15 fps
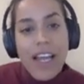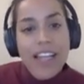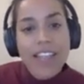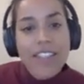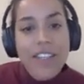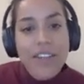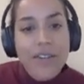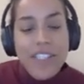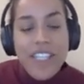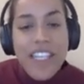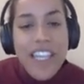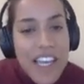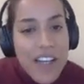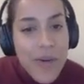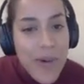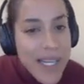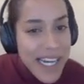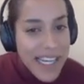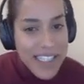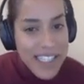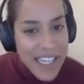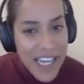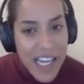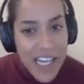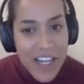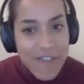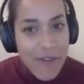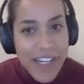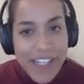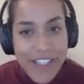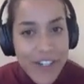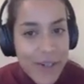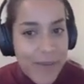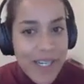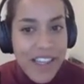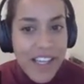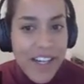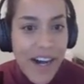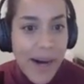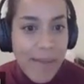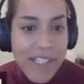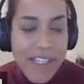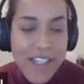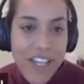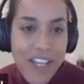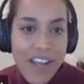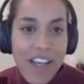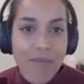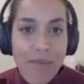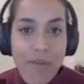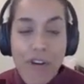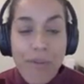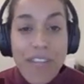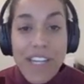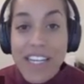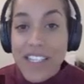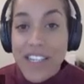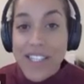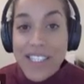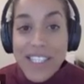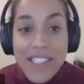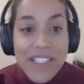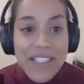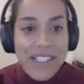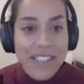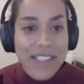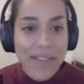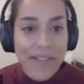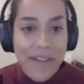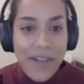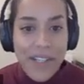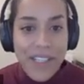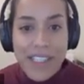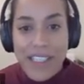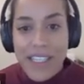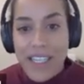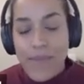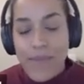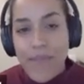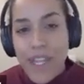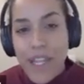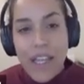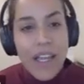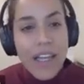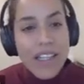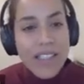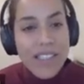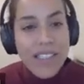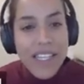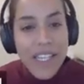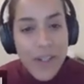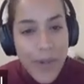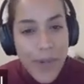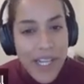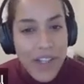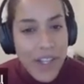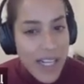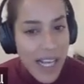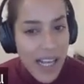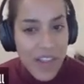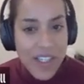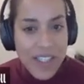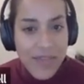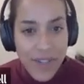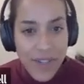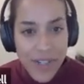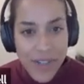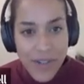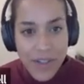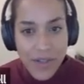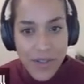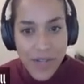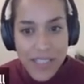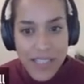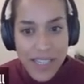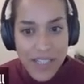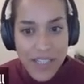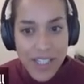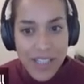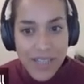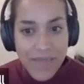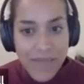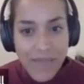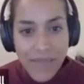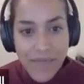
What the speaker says: And so to get a quick idea of why determining the composition of protoplanetary disks is difficult, let's take a quick look at this vertical cross-section.